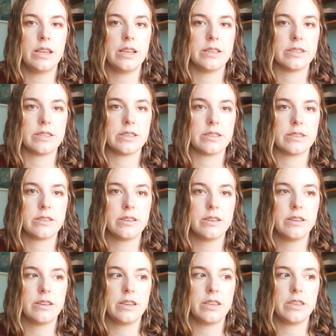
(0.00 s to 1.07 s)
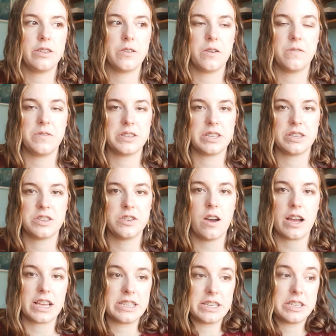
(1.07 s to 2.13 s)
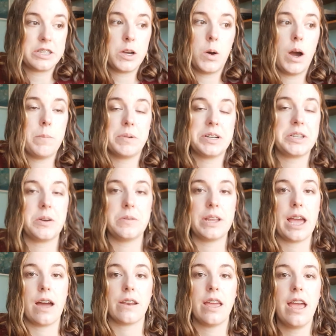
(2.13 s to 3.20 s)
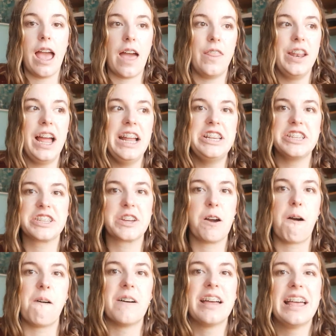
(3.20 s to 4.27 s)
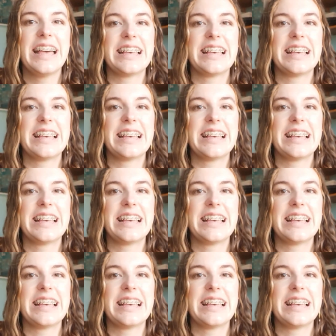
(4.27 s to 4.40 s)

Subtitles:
Is this, if it's a sock, is this toe up or toe down? And then I just go.